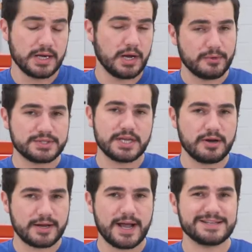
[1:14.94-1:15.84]
Now, I will say
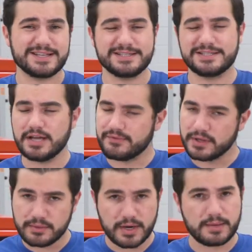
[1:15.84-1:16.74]
here, guys, it's
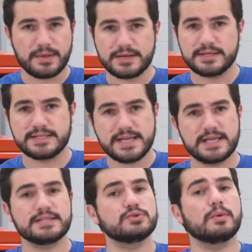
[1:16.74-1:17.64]
definitely recommended to
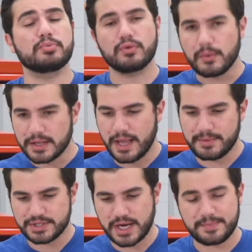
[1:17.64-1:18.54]
take it to a pro
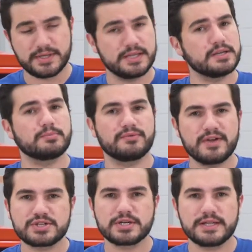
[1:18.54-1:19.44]
alignment shop to get done professionally.